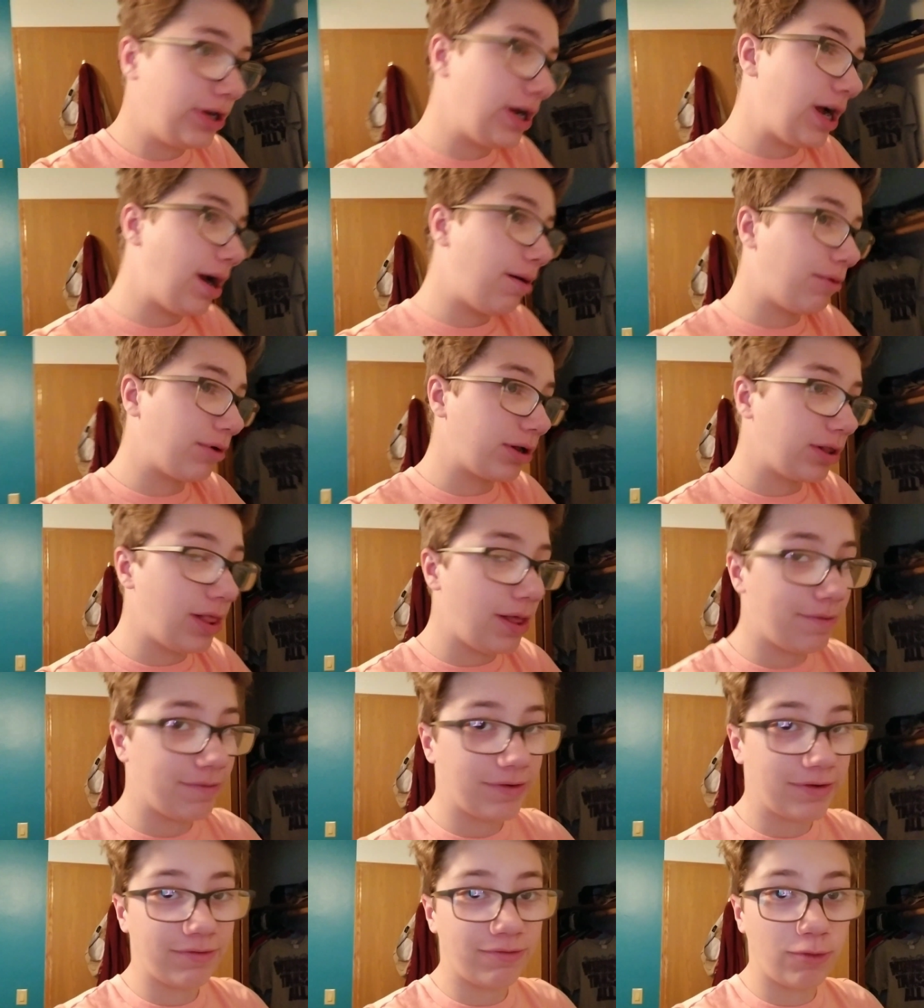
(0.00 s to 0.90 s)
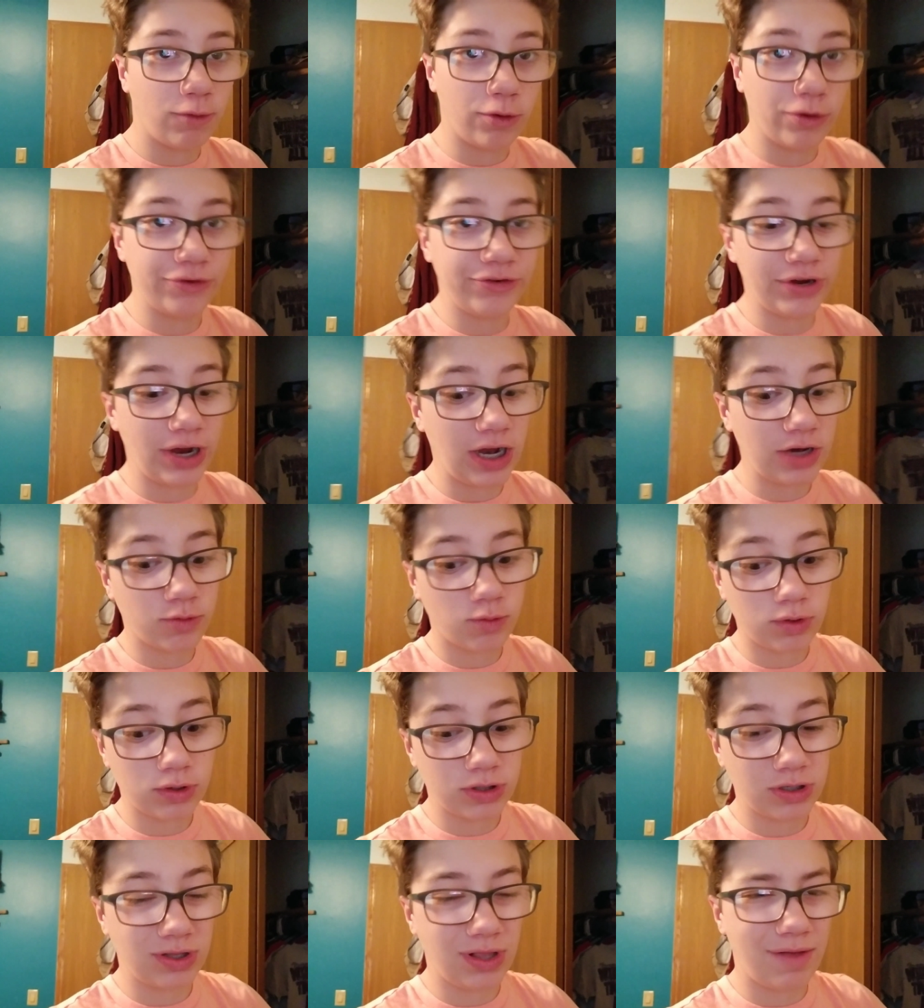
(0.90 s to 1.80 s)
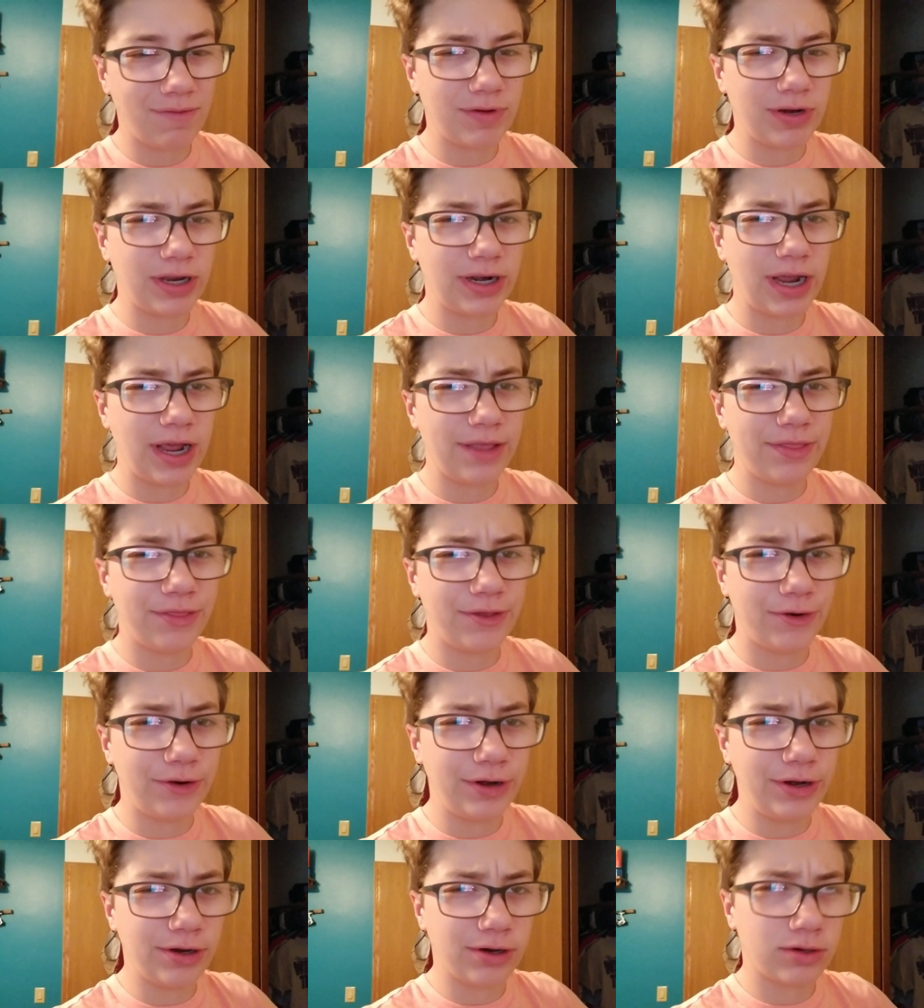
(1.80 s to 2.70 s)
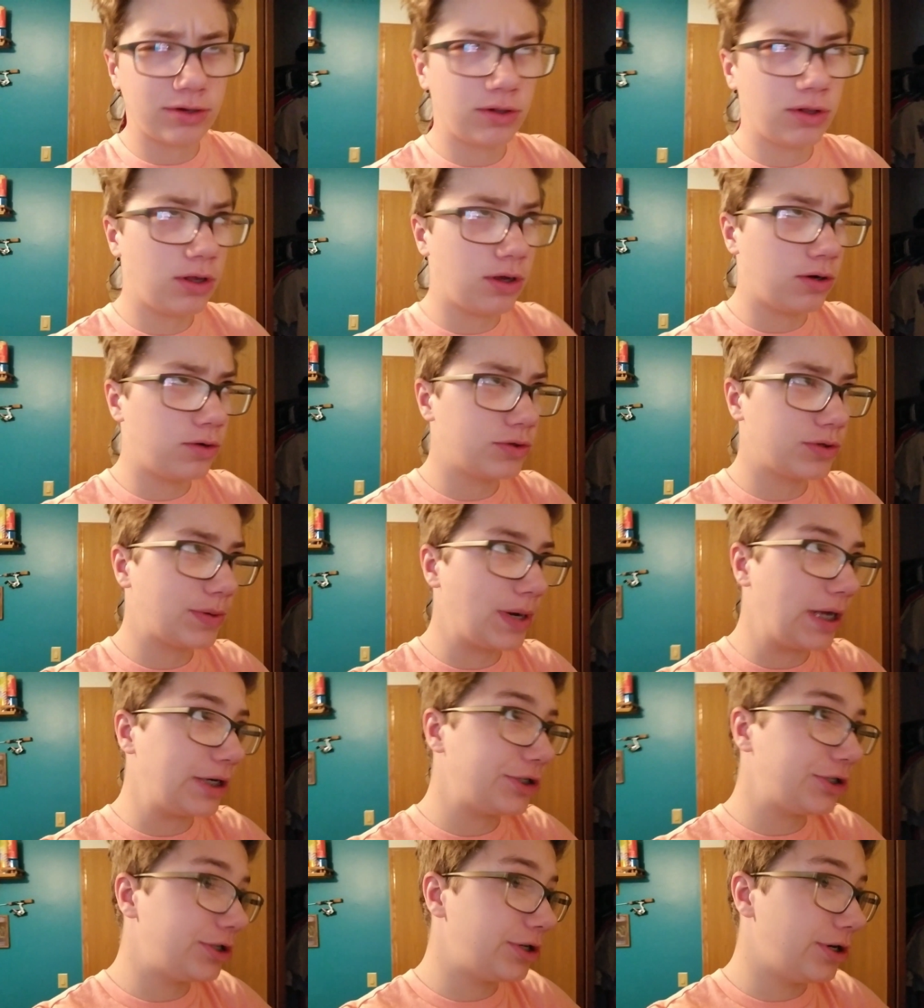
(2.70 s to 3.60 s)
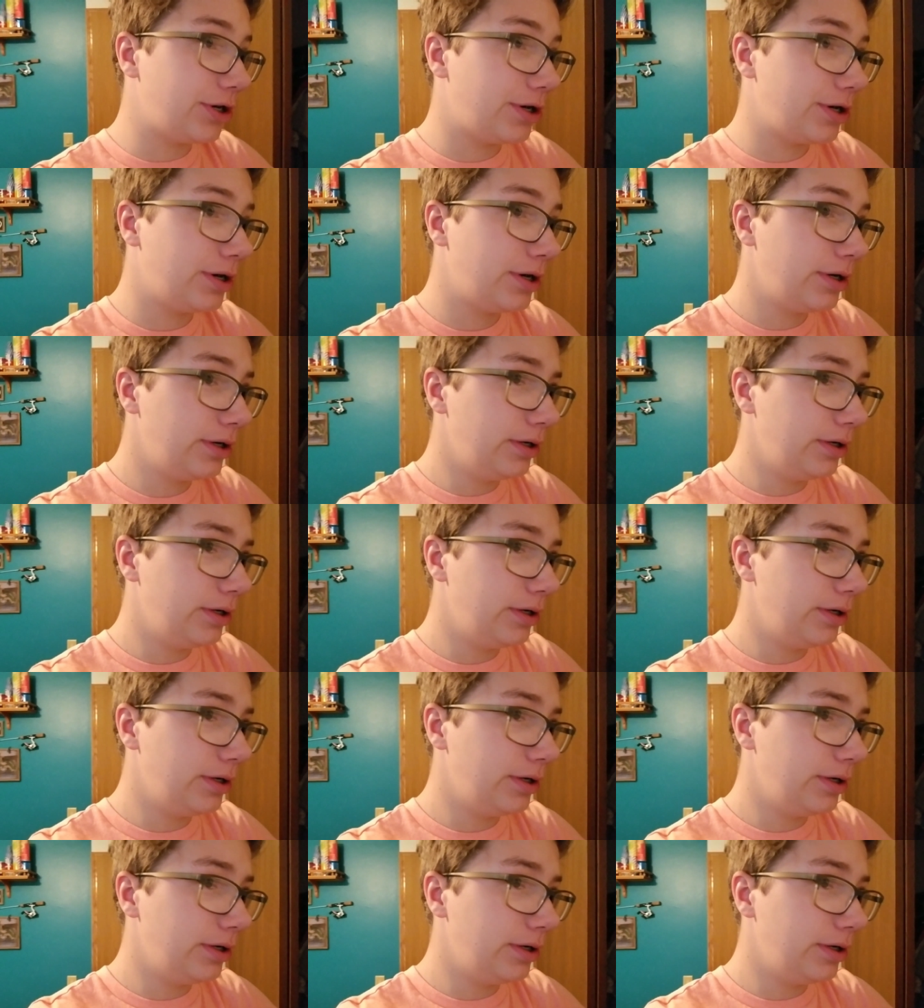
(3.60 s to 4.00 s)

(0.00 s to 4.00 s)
I work 11 to 4. Josh works 11 to 9.30 to close. I'm not sure.